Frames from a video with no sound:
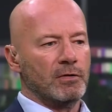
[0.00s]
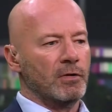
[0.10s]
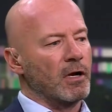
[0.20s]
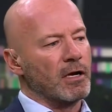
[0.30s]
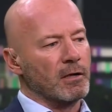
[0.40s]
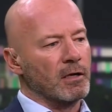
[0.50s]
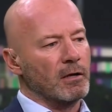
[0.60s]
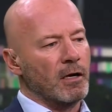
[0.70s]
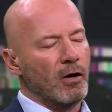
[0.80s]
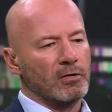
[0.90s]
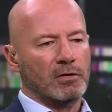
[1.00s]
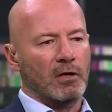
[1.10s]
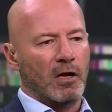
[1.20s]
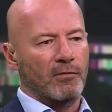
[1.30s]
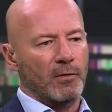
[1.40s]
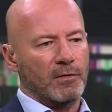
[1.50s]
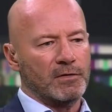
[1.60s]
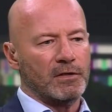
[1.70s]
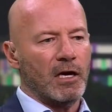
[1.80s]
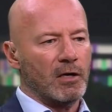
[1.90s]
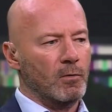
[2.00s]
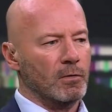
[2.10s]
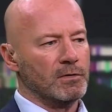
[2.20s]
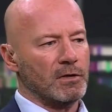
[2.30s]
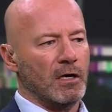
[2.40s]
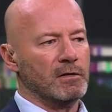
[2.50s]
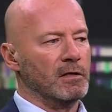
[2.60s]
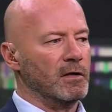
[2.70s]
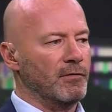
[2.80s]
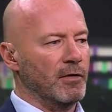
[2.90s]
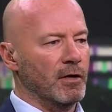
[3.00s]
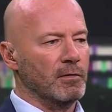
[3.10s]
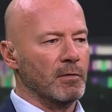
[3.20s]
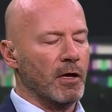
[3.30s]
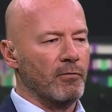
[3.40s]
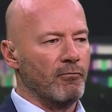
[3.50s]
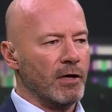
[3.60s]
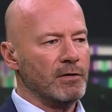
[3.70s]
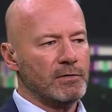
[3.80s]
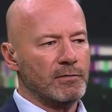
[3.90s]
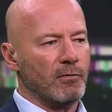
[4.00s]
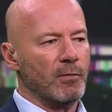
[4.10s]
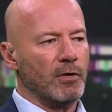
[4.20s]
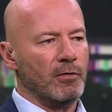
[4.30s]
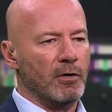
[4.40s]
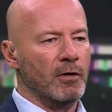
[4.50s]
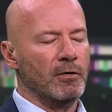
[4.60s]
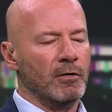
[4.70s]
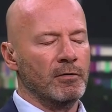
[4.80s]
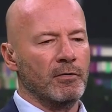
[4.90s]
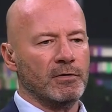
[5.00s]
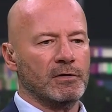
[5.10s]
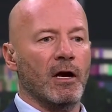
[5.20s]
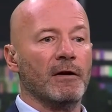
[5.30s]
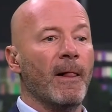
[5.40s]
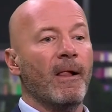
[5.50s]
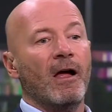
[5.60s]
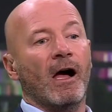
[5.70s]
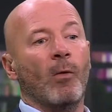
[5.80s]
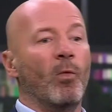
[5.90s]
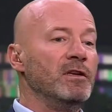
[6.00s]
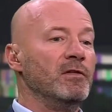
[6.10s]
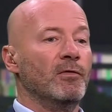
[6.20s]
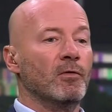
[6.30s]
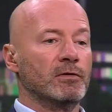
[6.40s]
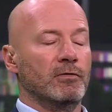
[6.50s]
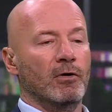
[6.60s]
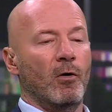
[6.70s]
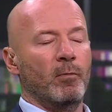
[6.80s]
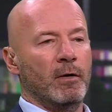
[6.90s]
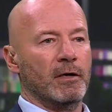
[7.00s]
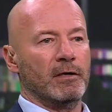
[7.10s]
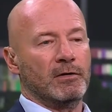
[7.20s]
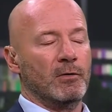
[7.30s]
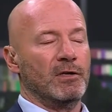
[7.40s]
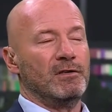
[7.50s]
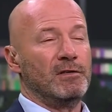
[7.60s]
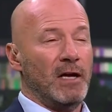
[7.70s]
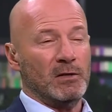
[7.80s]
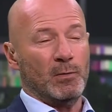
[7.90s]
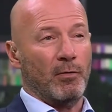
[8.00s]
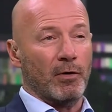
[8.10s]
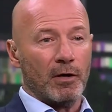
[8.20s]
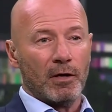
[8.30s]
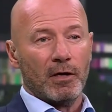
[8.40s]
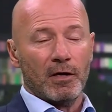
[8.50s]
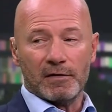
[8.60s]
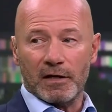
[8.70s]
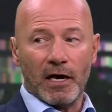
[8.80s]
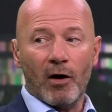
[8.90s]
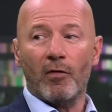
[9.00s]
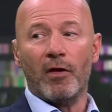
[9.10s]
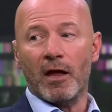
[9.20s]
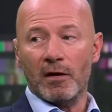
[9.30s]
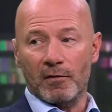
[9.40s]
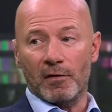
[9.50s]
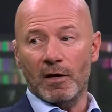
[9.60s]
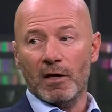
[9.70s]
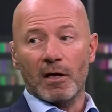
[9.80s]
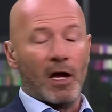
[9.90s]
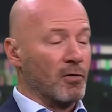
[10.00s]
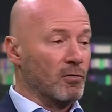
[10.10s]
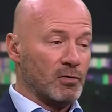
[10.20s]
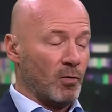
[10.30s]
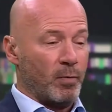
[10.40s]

like Arsenal have, with Saka one side delivering and Rice from another side. And when you've also got players who are desperate to get on the end of it, and also